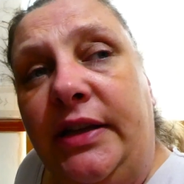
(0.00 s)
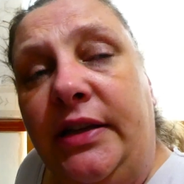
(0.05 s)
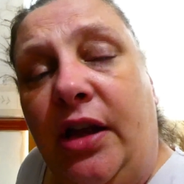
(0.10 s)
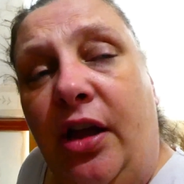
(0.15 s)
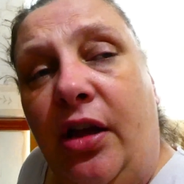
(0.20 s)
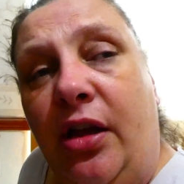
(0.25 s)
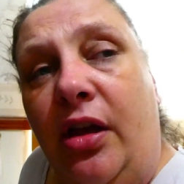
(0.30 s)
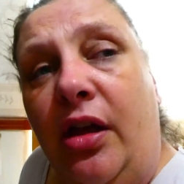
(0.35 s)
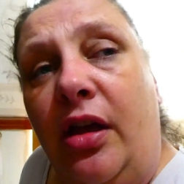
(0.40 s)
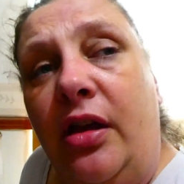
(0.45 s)
in the
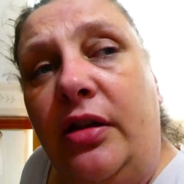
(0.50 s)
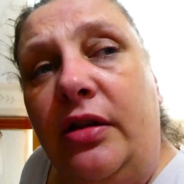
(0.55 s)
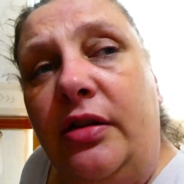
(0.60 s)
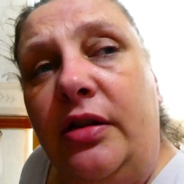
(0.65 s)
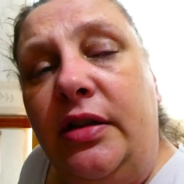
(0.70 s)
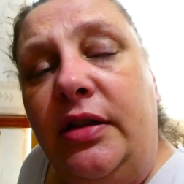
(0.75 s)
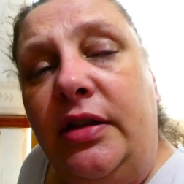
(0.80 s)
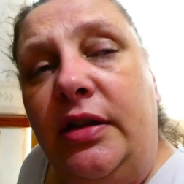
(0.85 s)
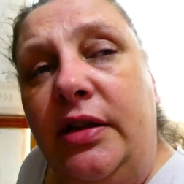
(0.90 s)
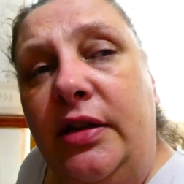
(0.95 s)
car
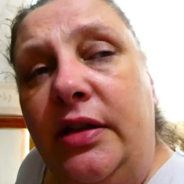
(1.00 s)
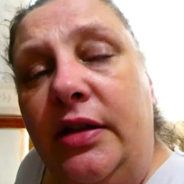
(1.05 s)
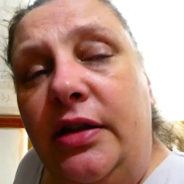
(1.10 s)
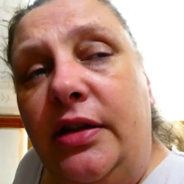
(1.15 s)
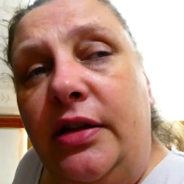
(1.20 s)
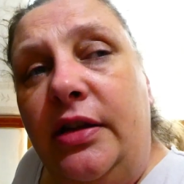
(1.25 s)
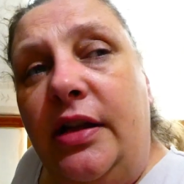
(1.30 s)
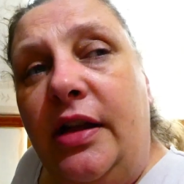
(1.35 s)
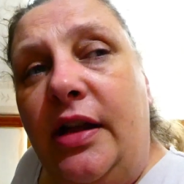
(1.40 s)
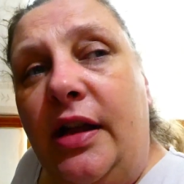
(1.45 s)

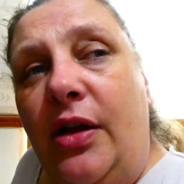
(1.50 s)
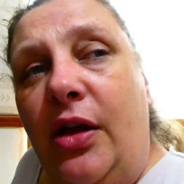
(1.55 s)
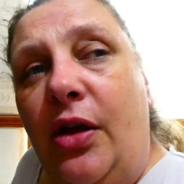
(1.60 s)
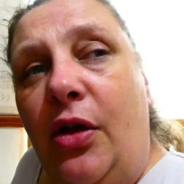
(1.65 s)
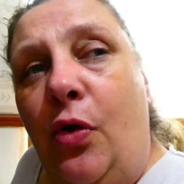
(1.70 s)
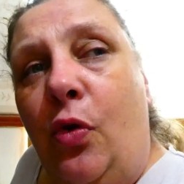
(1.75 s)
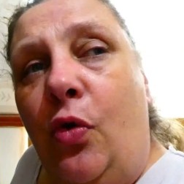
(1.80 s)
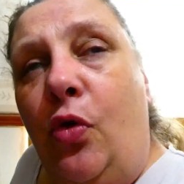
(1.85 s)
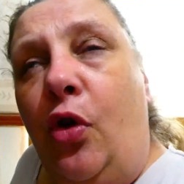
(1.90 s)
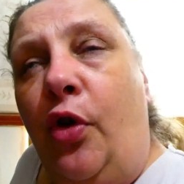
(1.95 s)

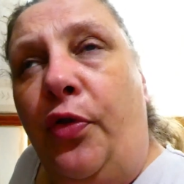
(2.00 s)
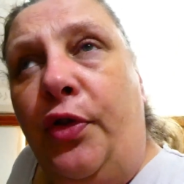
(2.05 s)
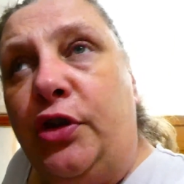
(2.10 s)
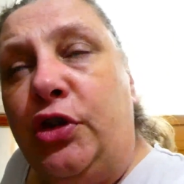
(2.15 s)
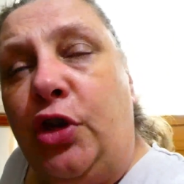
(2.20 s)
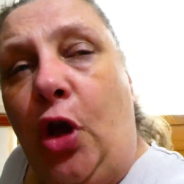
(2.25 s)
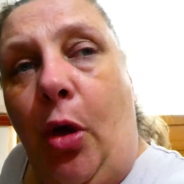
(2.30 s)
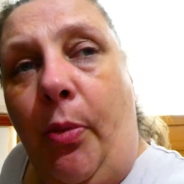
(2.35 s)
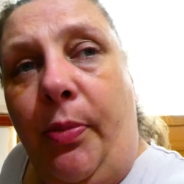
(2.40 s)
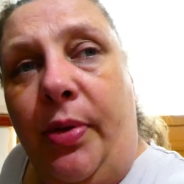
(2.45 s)
or on the
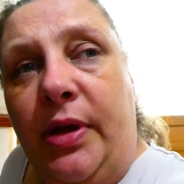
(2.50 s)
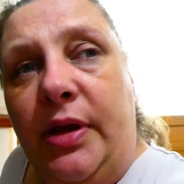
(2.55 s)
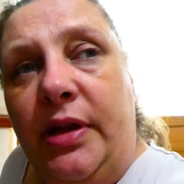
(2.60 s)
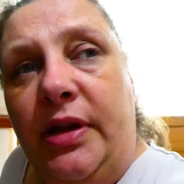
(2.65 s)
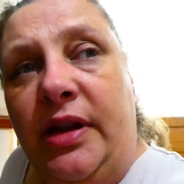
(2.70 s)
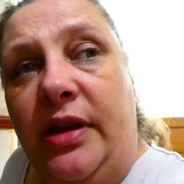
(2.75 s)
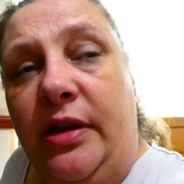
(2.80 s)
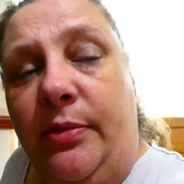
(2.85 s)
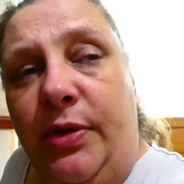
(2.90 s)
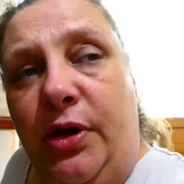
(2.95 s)
top
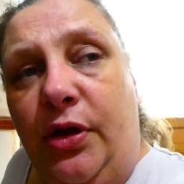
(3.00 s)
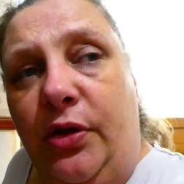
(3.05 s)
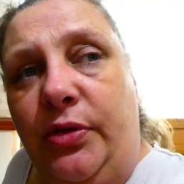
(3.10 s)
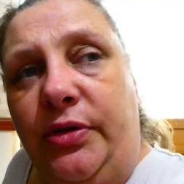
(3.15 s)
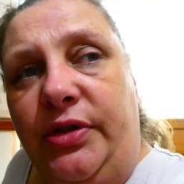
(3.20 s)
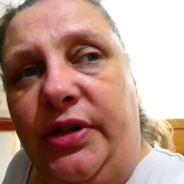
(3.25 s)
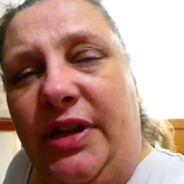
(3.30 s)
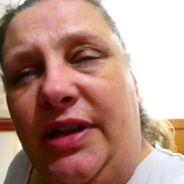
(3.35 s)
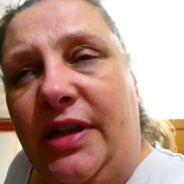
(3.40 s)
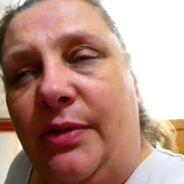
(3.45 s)
in the
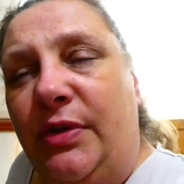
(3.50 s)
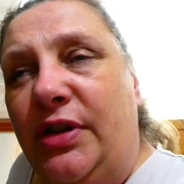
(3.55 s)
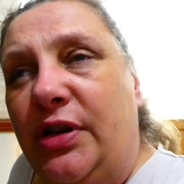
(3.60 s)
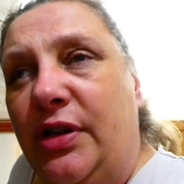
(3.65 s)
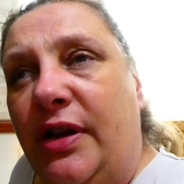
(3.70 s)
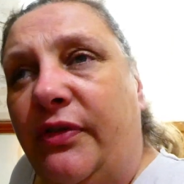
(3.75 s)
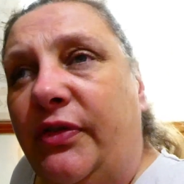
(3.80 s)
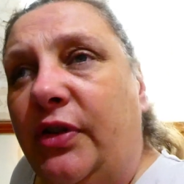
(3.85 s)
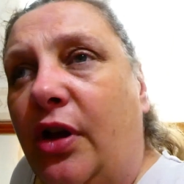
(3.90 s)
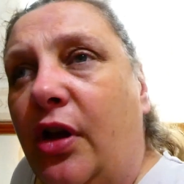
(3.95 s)
boot and then we don't
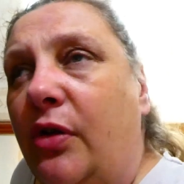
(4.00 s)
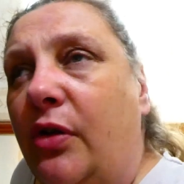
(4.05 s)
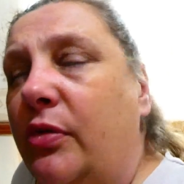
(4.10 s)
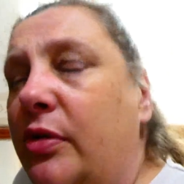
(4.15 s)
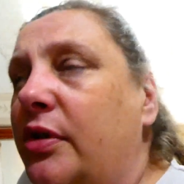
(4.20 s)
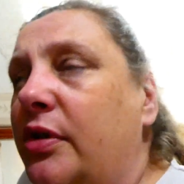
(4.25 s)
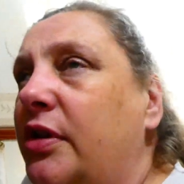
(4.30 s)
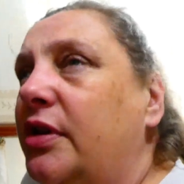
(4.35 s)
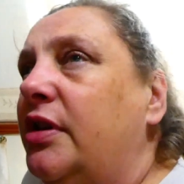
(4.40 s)
have to go